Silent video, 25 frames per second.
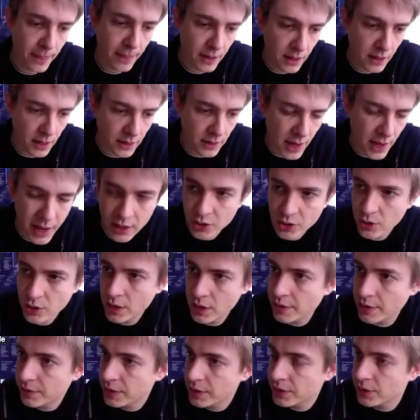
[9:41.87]
And
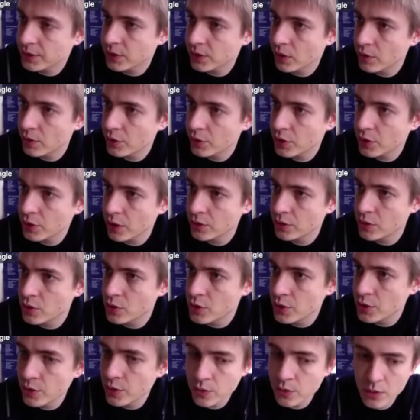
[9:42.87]
actually this solution
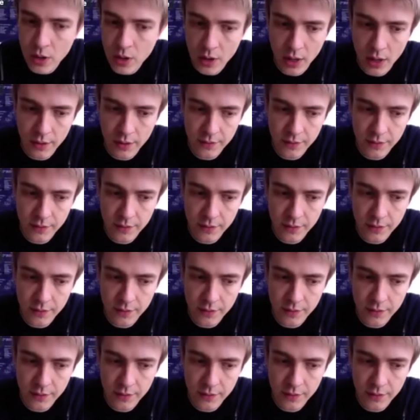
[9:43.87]
U,